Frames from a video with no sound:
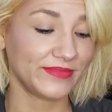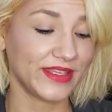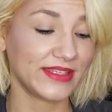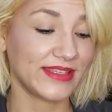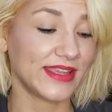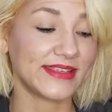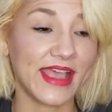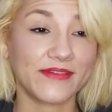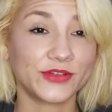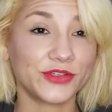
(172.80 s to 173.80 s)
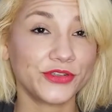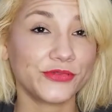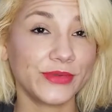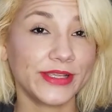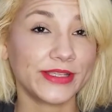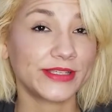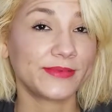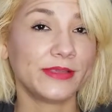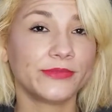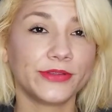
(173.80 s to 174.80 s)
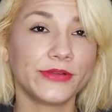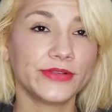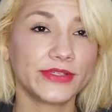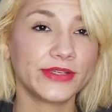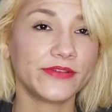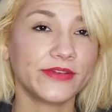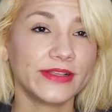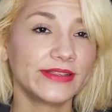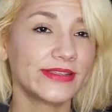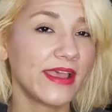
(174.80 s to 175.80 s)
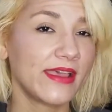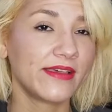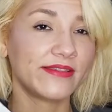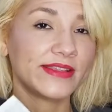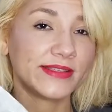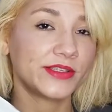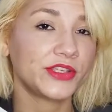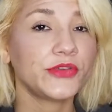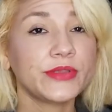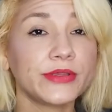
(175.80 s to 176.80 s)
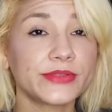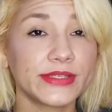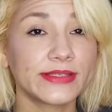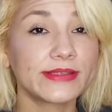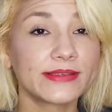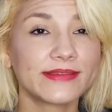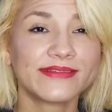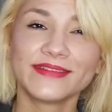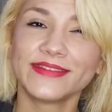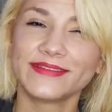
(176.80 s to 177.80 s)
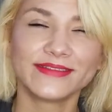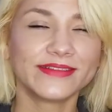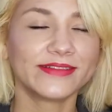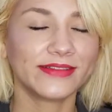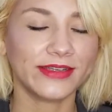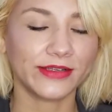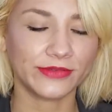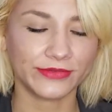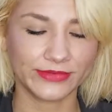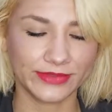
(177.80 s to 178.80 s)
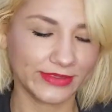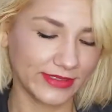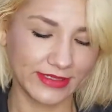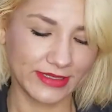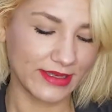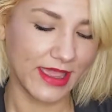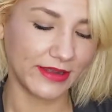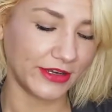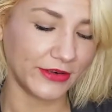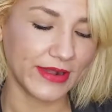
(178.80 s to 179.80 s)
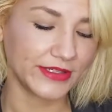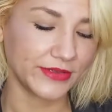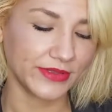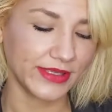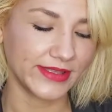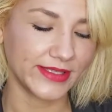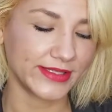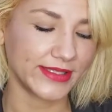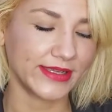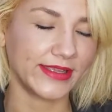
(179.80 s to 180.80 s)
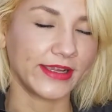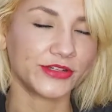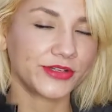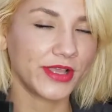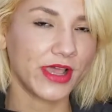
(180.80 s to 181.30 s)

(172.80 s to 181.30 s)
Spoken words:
it says after 2 weeks, people noticed a difference. This is 2 uses. You know, I don't know. I don't think that skincare should